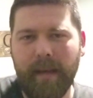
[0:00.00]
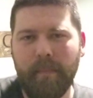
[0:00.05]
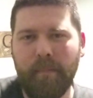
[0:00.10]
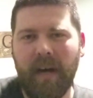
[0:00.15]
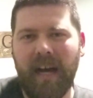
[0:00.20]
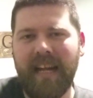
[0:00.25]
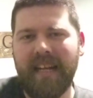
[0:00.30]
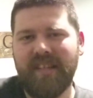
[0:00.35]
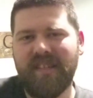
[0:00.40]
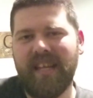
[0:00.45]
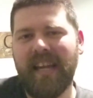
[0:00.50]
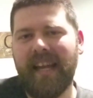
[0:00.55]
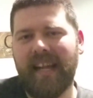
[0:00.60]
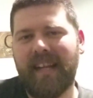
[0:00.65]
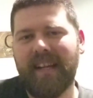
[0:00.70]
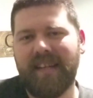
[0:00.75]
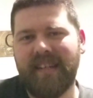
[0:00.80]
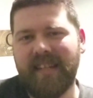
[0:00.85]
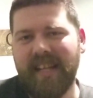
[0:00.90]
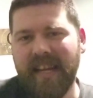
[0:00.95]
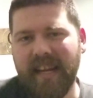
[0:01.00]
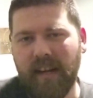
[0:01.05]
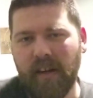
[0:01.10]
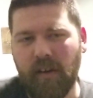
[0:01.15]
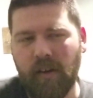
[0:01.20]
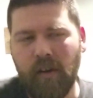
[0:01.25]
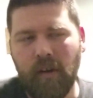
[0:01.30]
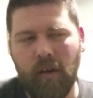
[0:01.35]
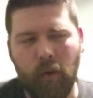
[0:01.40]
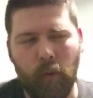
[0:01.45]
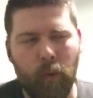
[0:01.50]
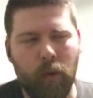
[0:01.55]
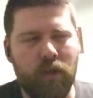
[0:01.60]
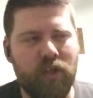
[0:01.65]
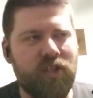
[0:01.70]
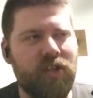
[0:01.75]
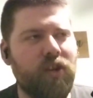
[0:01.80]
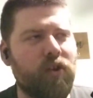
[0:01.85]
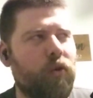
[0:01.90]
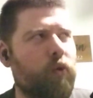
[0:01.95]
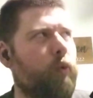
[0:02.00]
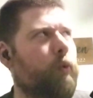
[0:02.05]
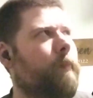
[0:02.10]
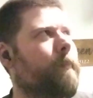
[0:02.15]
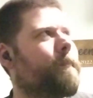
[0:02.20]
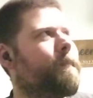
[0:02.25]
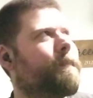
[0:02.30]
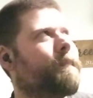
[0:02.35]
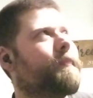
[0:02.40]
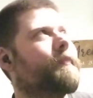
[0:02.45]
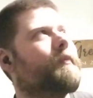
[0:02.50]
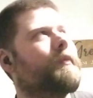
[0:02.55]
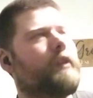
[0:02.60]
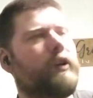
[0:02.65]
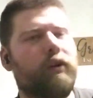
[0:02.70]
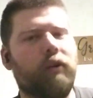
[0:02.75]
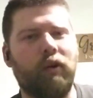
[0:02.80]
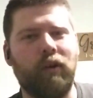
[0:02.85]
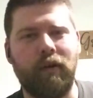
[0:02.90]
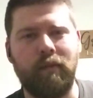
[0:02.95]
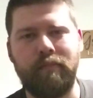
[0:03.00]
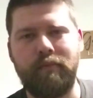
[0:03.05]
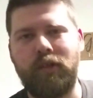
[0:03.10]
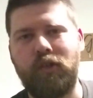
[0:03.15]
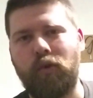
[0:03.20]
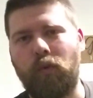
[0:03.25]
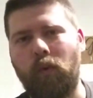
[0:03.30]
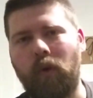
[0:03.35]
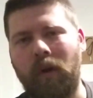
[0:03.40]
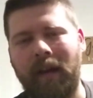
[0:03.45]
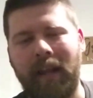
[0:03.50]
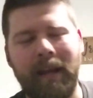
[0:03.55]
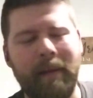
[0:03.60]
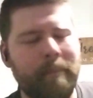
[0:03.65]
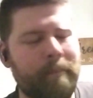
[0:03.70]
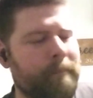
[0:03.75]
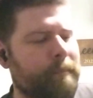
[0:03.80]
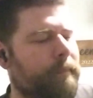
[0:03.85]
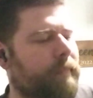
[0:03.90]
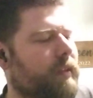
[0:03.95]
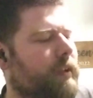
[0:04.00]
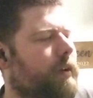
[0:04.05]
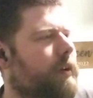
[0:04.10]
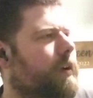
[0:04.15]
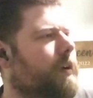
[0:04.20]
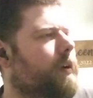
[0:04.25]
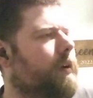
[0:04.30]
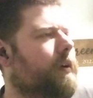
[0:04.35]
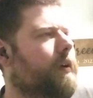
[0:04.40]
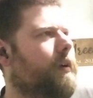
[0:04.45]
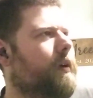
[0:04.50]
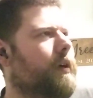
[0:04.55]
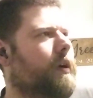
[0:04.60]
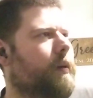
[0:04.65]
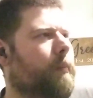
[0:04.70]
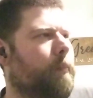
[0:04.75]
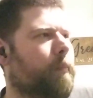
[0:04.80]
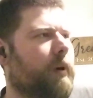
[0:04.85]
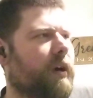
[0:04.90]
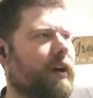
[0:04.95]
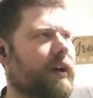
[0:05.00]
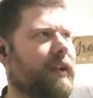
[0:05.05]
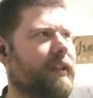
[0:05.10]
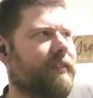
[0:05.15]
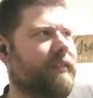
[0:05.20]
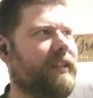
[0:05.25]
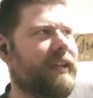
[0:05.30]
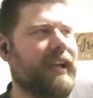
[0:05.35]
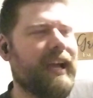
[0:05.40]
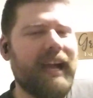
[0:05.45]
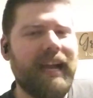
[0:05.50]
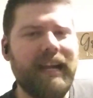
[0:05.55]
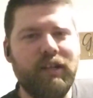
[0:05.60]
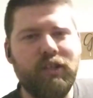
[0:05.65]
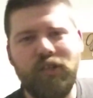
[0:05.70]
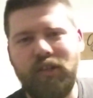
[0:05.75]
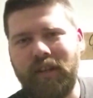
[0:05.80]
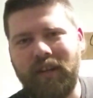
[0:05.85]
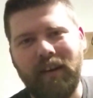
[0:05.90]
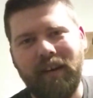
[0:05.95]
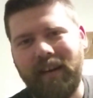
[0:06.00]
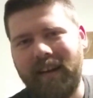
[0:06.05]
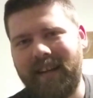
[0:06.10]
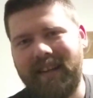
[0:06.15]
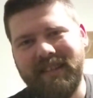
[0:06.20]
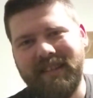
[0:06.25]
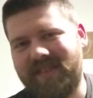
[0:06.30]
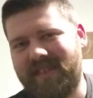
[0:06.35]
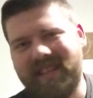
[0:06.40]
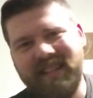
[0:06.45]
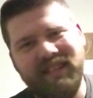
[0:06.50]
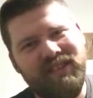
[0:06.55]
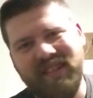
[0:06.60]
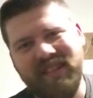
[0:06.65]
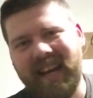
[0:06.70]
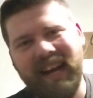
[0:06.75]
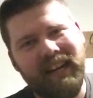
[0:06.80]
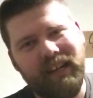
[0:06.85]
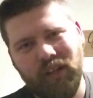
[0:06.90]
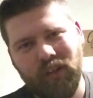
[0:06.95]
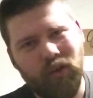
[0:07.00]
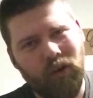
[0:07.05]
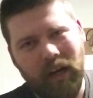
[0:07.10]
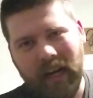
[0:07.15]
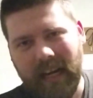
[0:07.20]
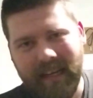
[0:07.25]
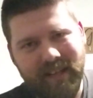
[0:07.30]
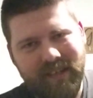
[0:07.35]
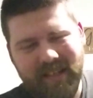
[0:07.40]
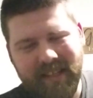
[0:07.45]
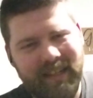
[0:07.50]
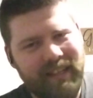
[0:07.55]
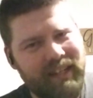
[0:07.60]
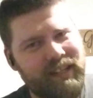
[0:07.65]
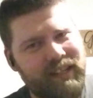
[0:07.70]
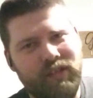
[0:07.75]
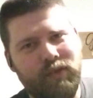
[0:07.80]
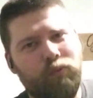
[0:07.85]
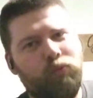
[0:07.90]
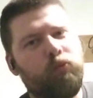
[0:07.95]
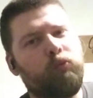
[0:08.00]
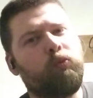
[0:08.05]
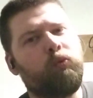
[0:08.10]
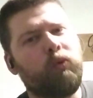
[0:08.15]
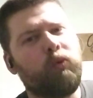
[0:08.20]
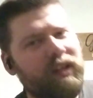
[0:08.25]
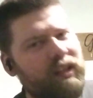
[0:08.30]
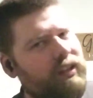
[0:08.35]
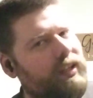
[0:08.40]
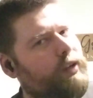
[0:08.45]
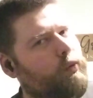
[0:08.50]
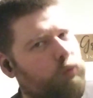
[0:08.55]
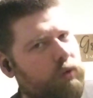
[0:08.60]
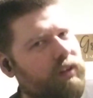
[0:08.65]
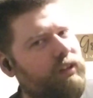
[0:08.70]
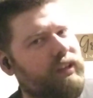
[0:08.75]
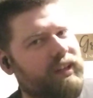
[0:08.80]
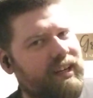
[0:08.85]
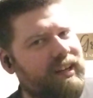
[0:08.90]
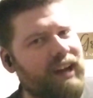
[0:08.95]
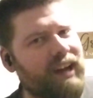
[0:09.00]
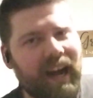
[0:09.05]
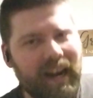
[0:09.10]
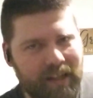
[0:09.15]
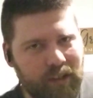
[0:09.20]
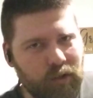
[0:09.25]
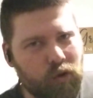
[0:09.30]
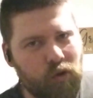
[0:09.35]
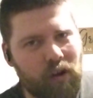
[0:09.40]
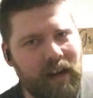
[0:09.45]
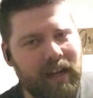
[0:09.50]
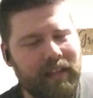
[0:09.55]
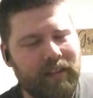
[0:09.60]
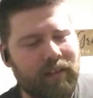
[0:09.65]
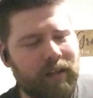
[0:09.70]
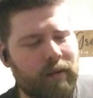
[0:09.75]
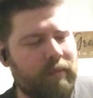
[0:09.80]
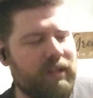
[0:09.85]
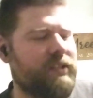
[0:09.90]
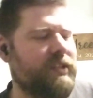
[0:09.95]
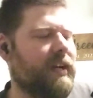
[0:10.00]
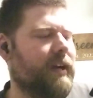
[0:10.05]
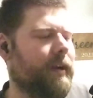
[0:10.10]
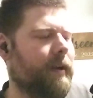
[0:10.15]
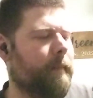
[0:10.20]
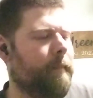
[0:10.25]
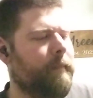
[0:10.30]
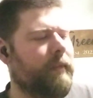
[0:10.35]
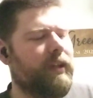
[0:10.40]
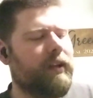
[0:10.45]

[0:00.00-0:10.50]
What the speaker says: it might take a deer or two or 20. But the action on it is not great. It is really, really not great, let me tell you.